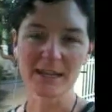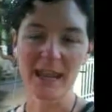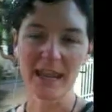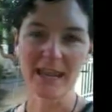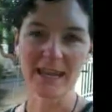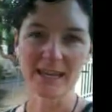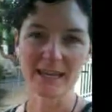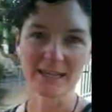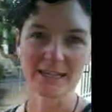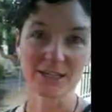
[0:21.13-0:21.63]

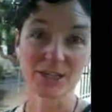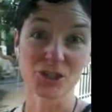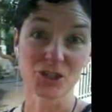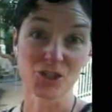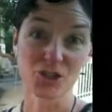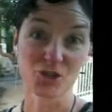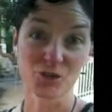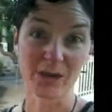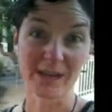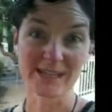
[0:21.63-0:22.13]
and
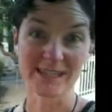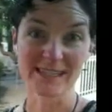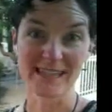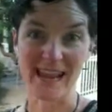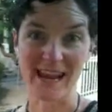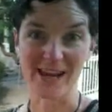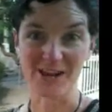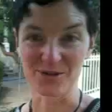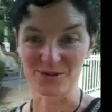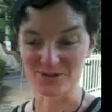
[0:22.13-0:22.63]
stressed
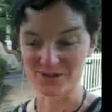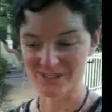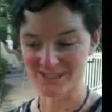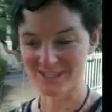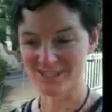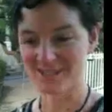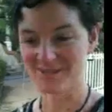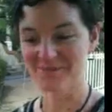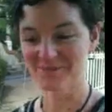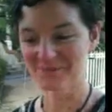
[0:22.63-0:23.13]

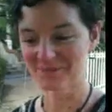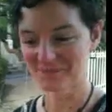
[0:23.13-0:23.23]
out.